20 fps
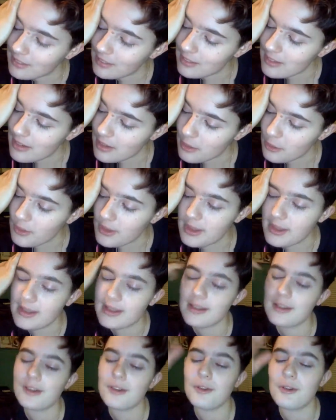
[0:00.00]
the
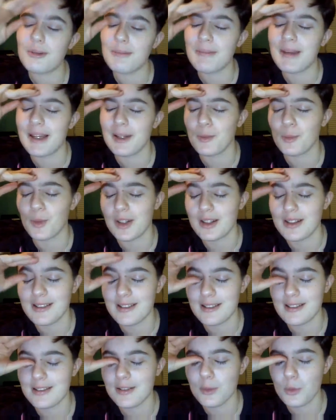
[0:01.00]
three main
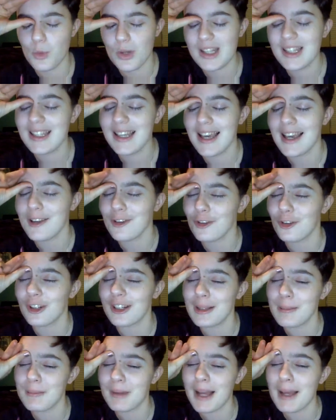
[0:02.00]
ones will
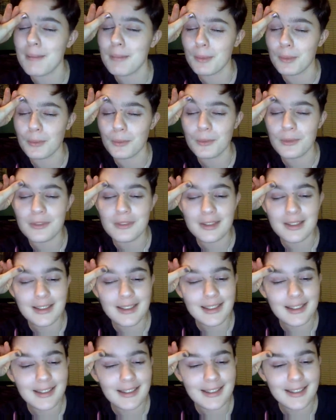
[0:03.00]
occasionally buy booze.
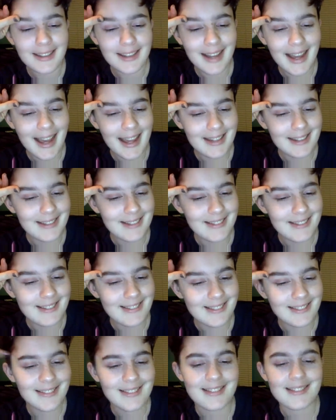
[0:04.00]
And
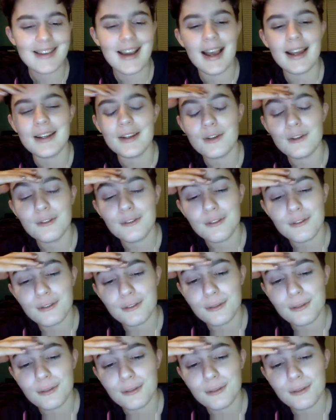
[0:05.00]
it's kind of,